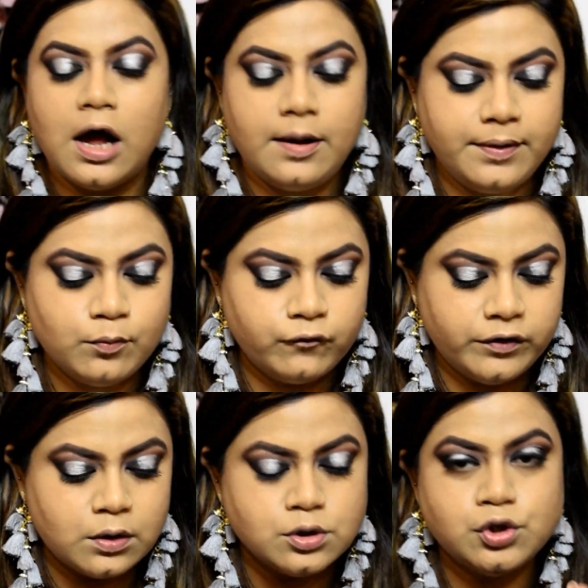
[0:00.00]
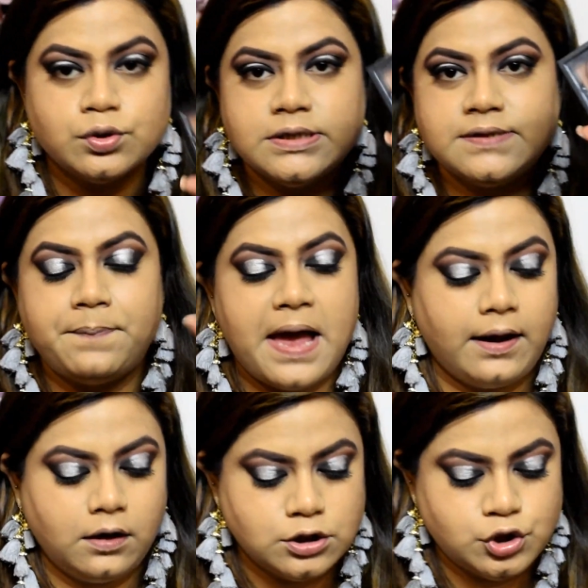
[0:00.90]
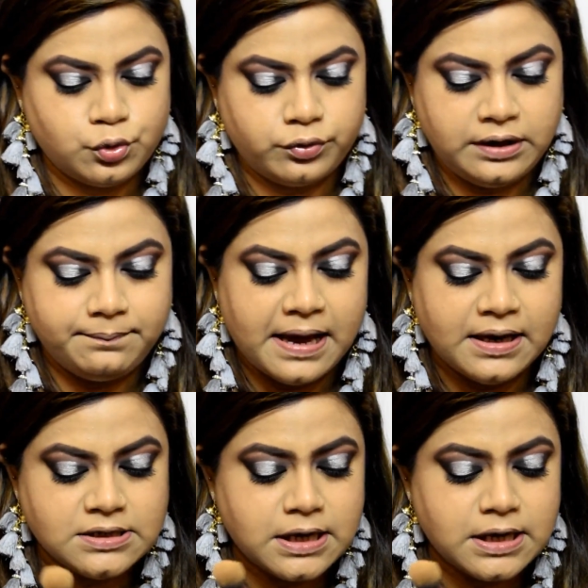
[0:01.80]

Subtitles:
I'll be moving on to this PAC contouring palette.